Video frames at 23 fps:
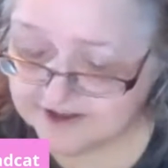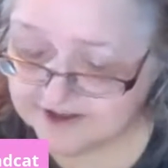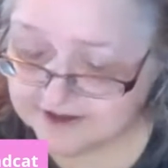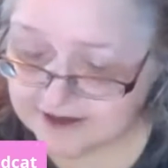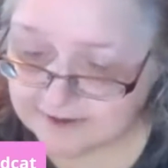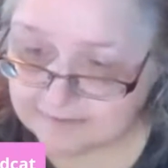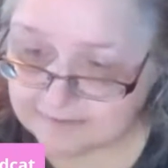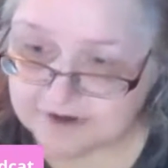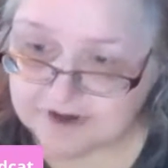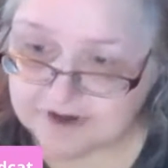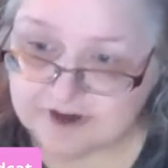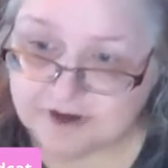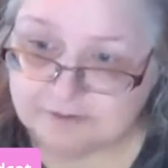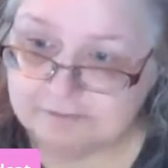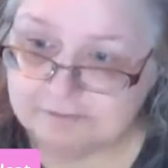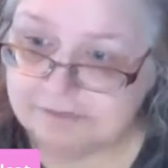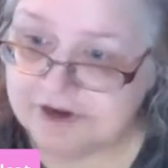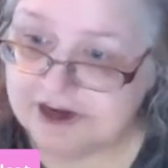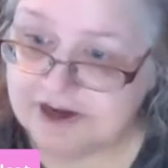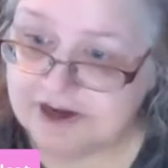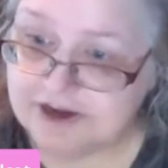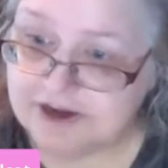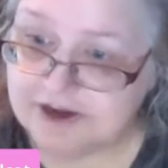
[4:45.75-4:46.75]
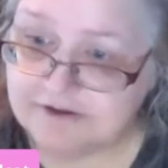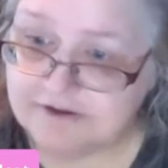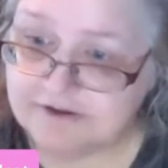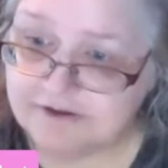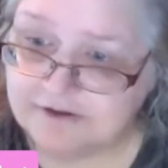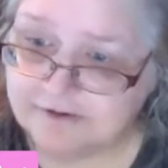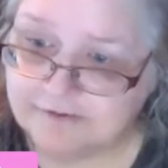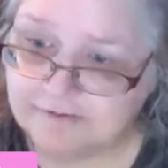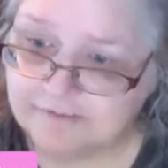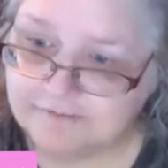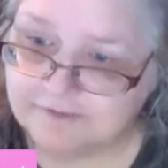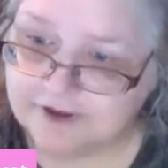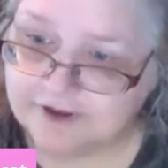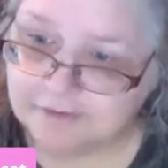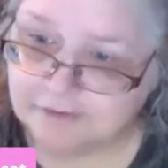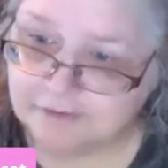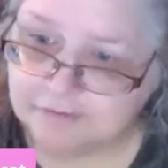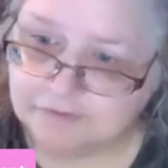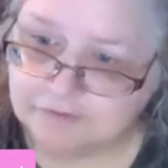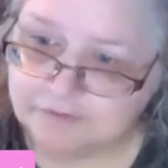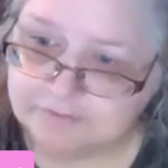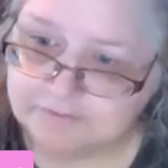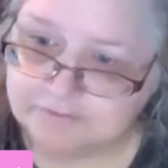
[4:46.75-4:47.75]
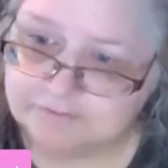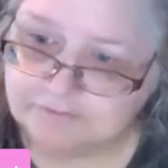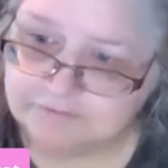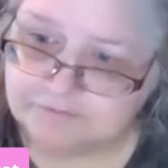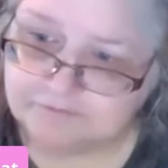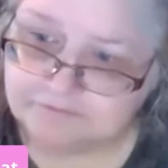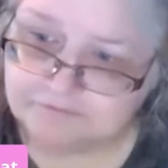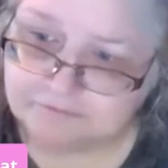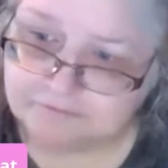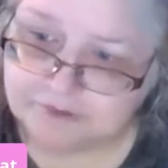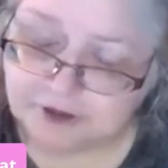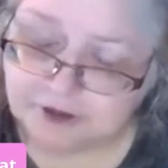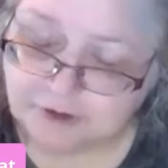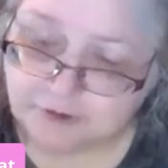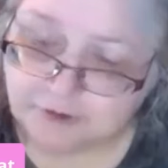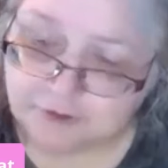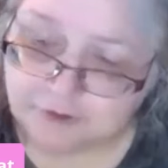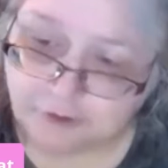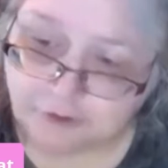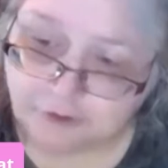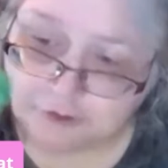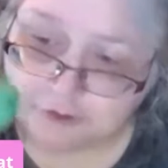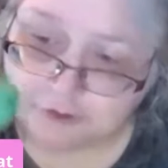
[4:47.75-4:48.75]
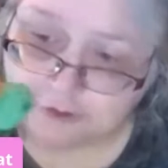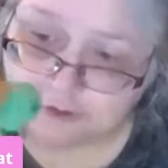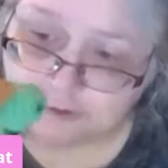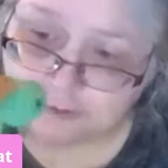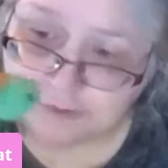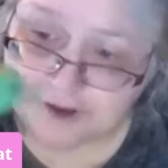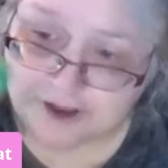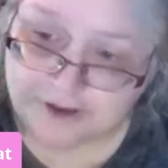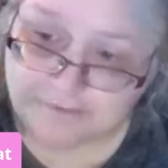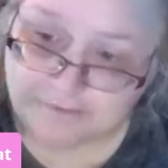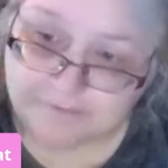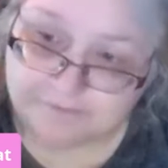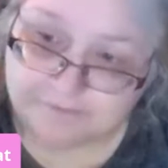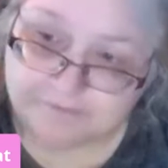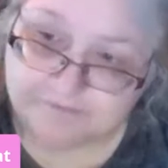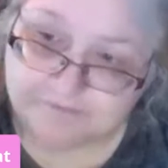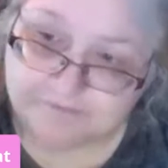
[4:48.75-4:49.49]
damaged up. And I found a turtle as well.